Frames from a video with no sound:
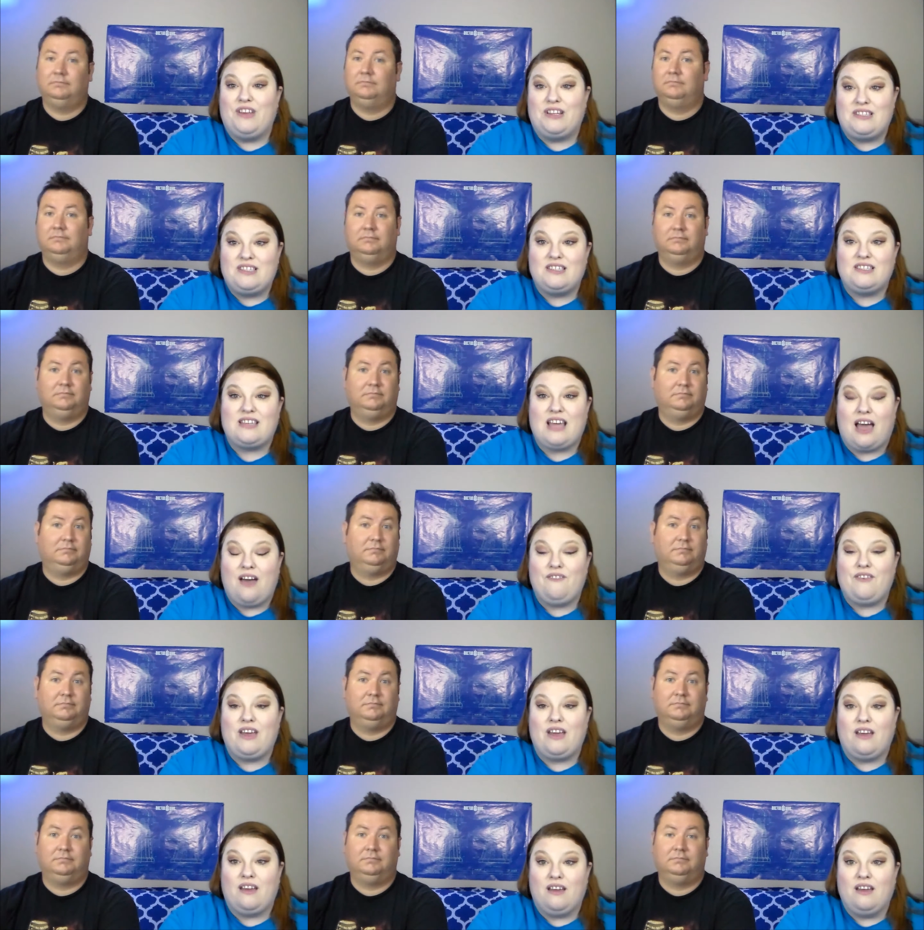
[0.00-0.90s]
Speaker 1: Fitz is
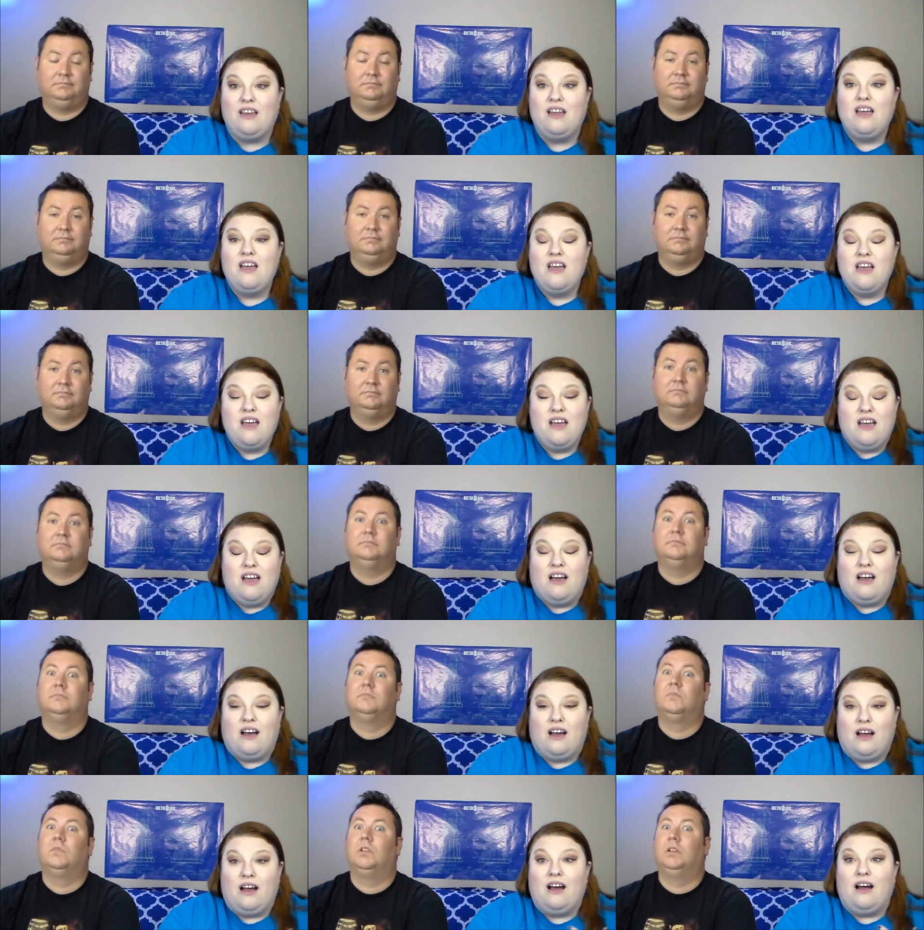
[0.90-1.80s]
having
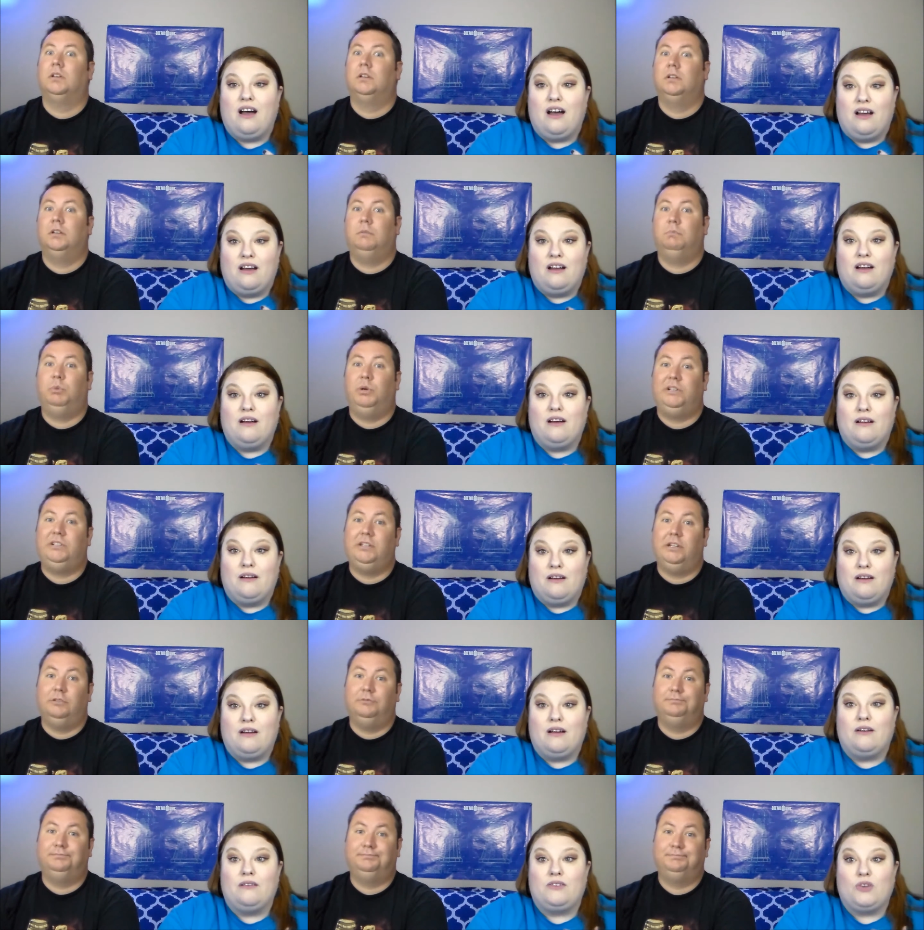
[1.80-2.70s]
Speaker 2: a,
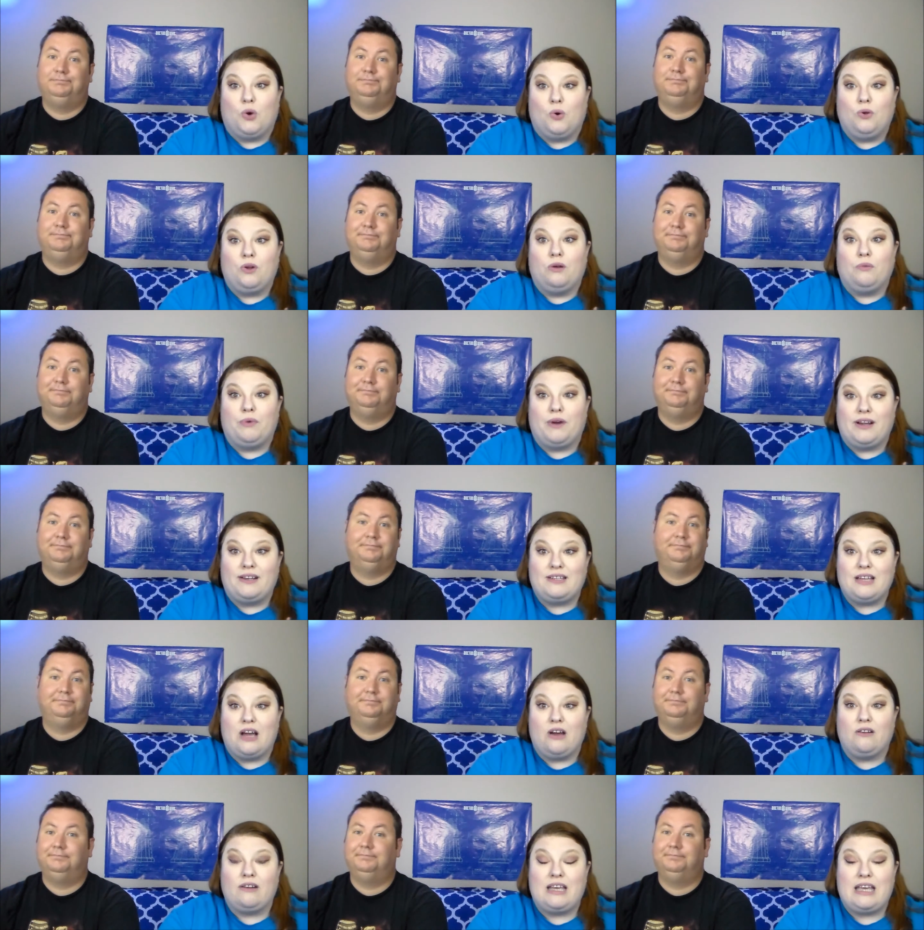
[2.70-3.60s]
breakdown. A
Speaker 1: total
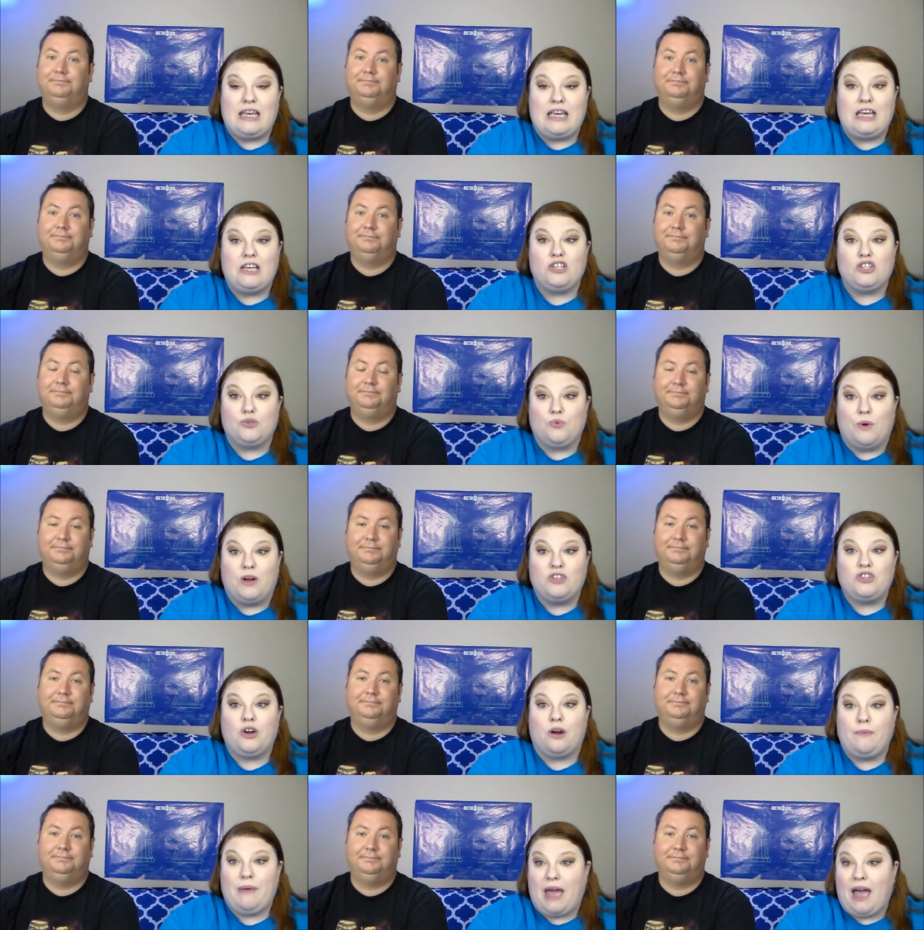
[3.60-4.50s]
breakdown. He just
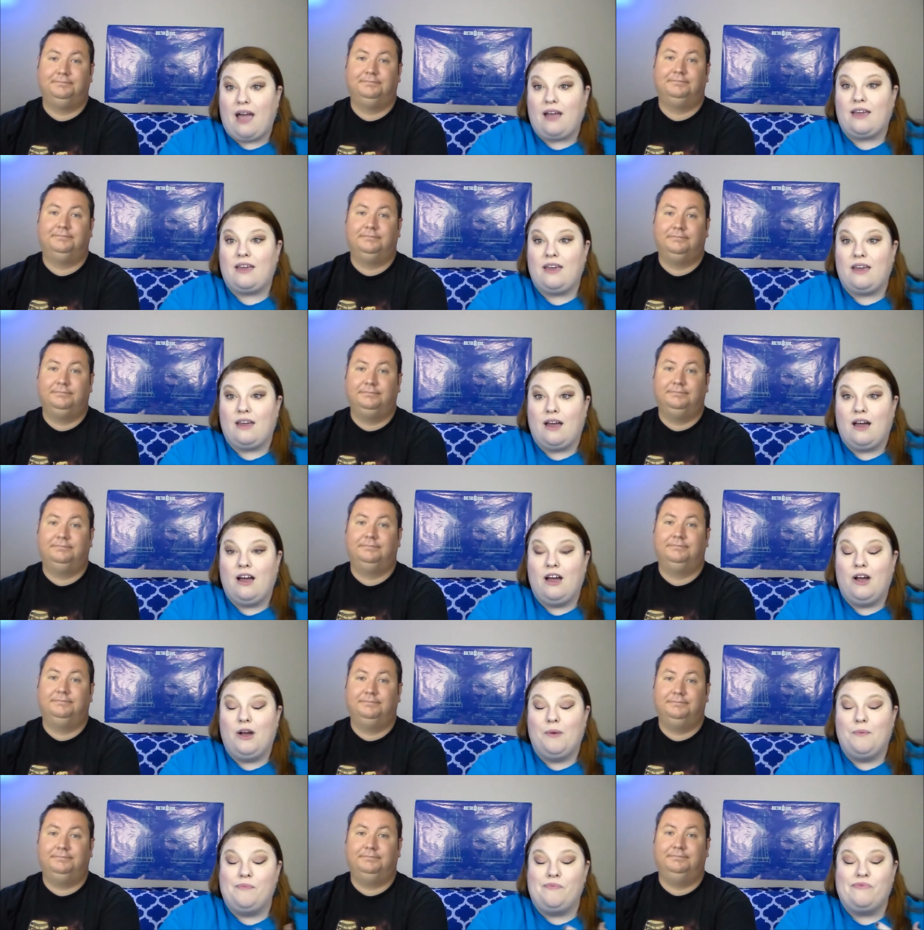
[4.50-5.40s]
wants her back.
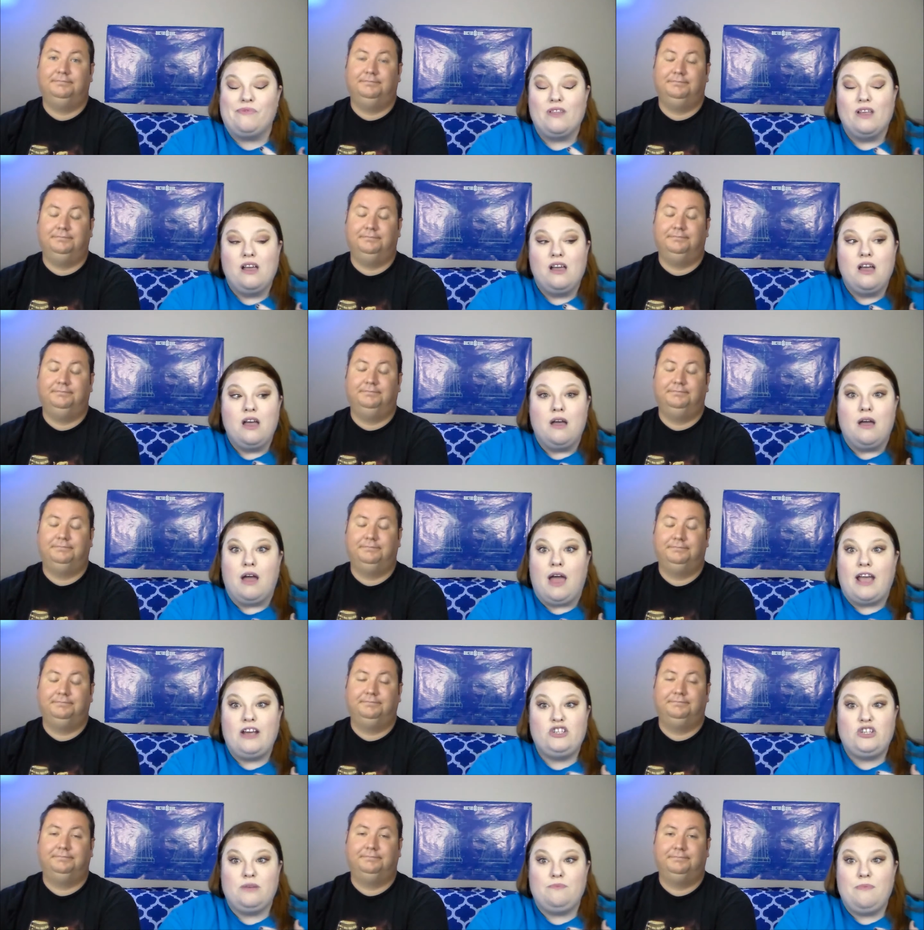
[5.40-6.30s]
Um, mm.
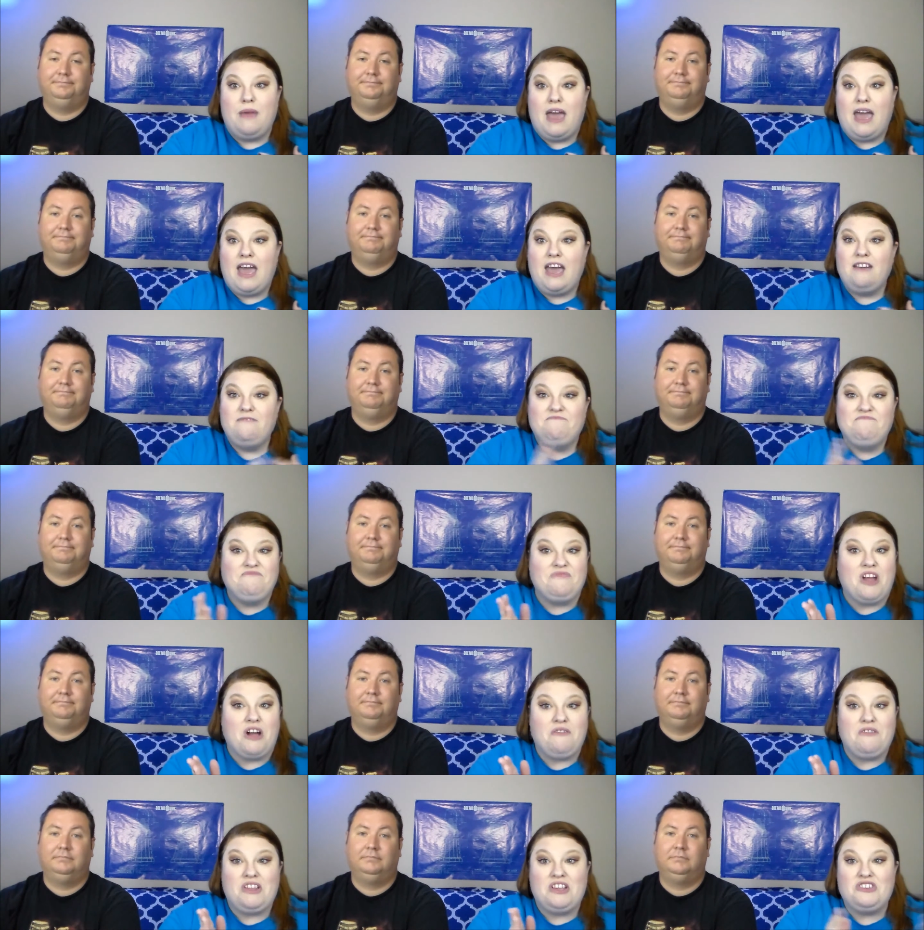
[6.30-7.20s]
Agent May,
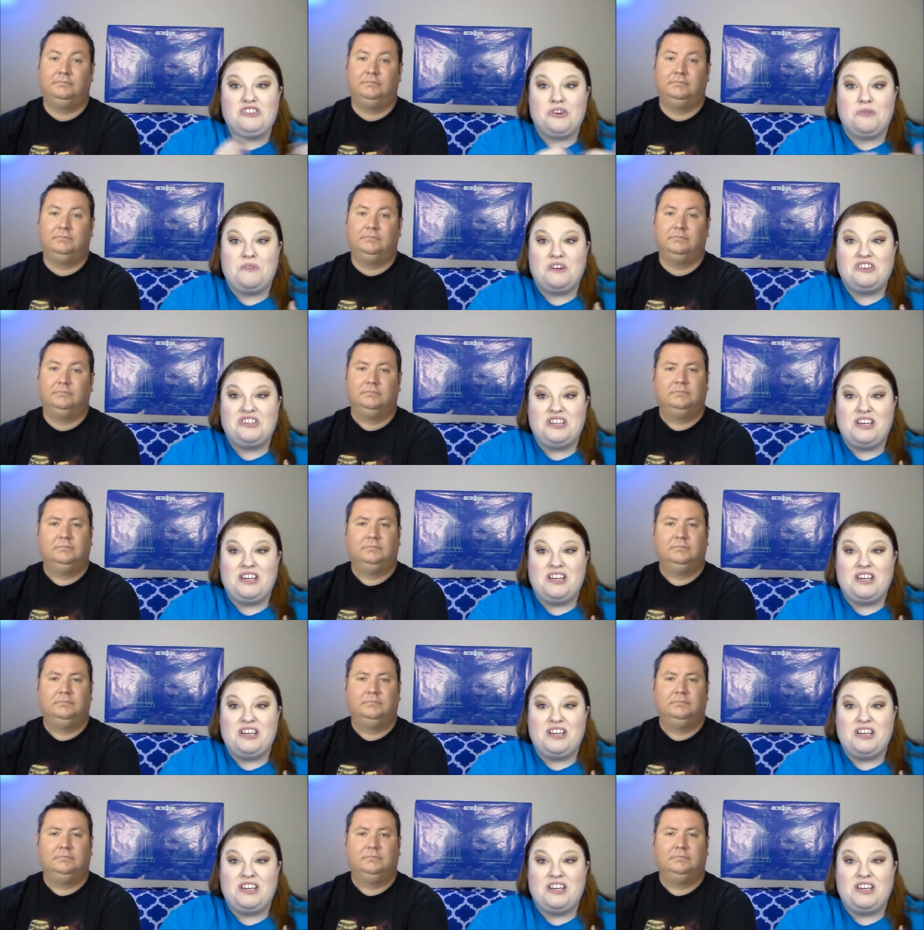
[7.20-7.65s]
not really sure where